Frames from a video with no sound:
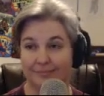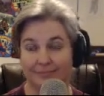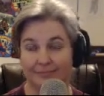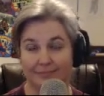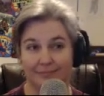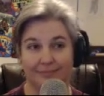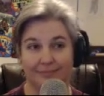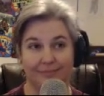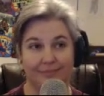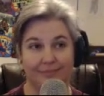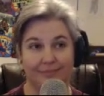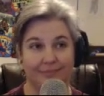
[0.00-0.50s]

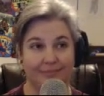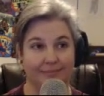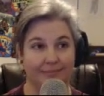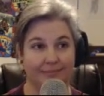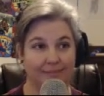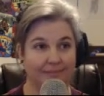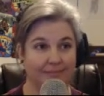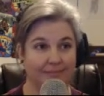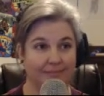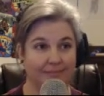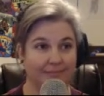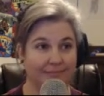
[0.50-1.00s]

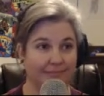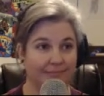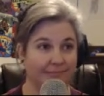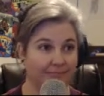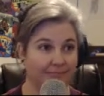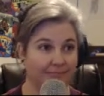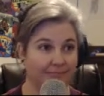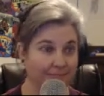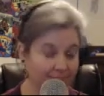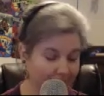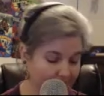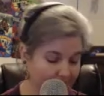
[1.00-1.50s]

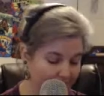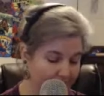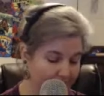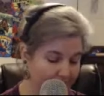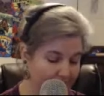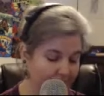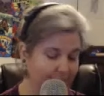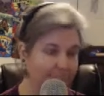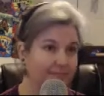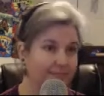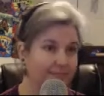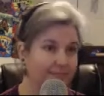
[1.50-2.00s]

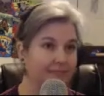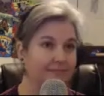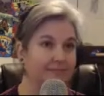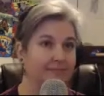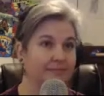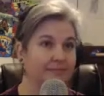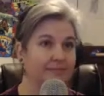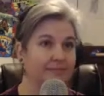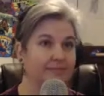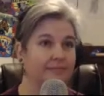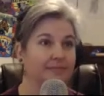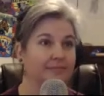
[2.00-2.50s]

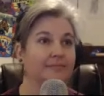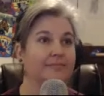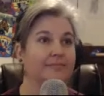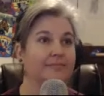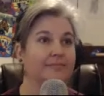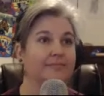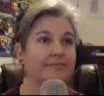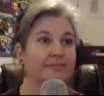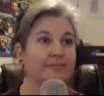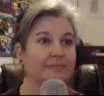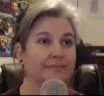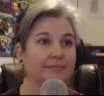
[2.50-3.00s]

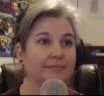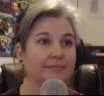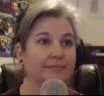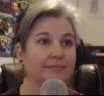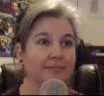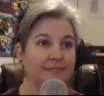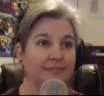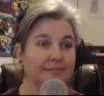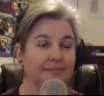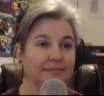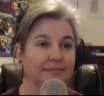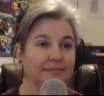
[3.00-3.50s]

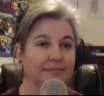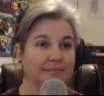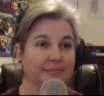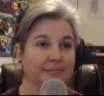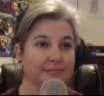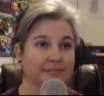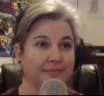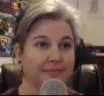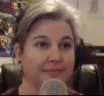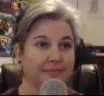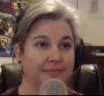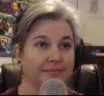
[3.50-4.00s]

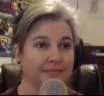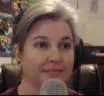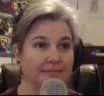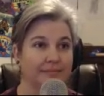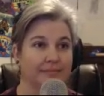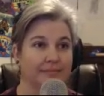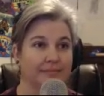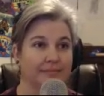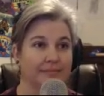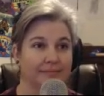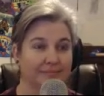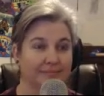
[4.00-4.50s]

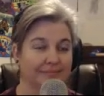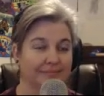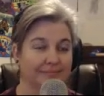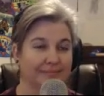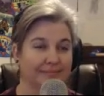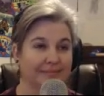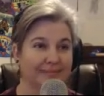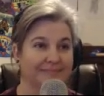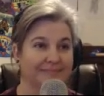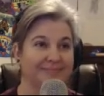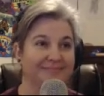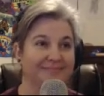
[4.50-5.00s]

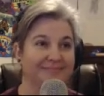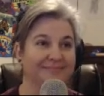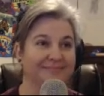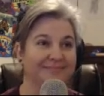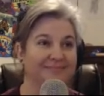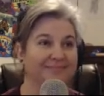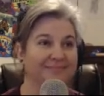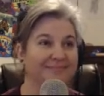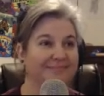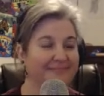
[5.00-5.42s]
(no one is talking)